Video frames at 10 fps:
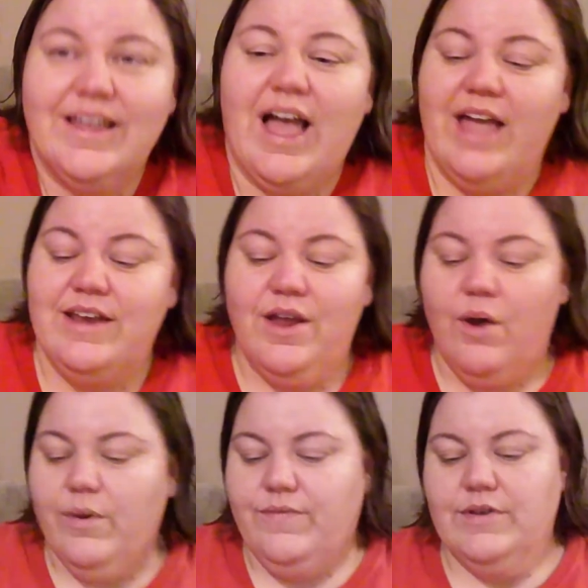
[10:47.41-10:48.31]
I
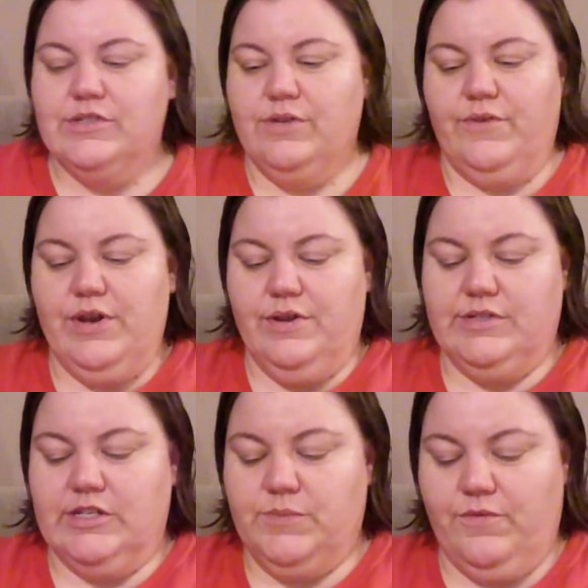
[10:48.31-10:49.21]
know we've used the
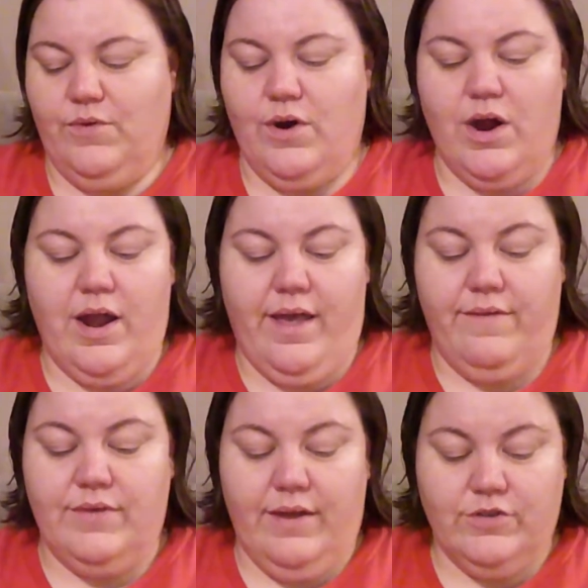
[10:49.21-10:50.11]
Renewsits before.
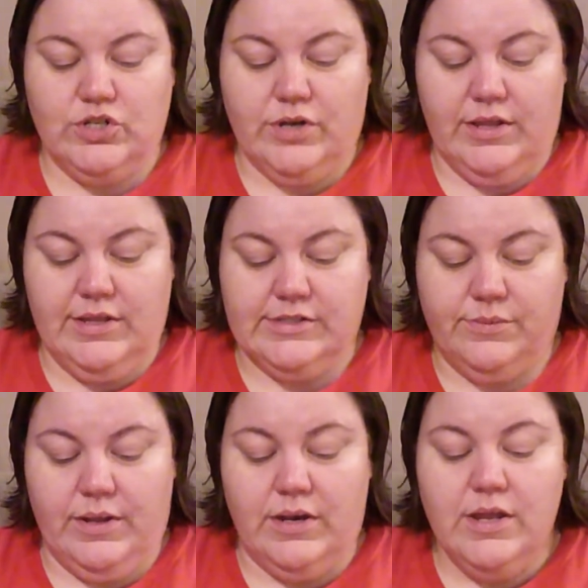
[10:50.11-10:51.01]
I've never tried this
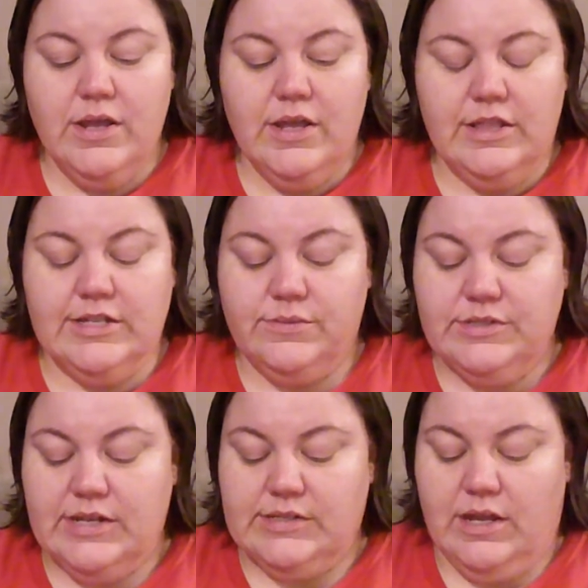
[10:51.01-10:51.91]
one. This one
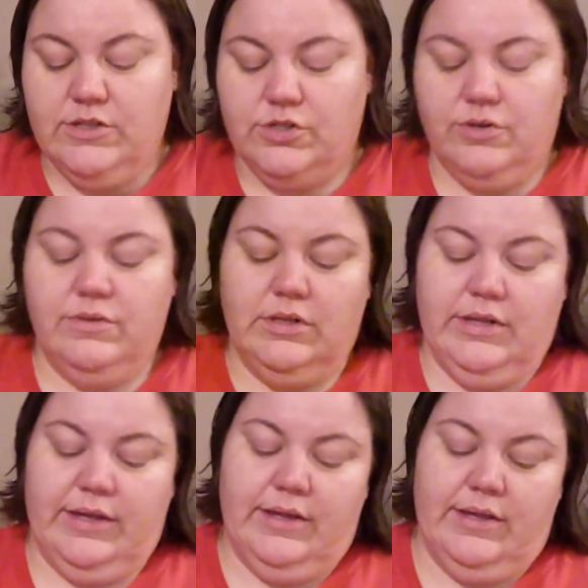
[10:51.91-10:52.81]
says unscrew the
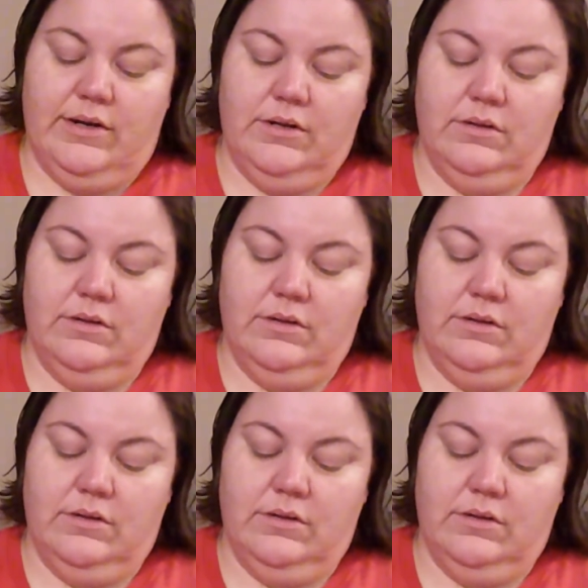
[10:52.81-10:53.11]
lid.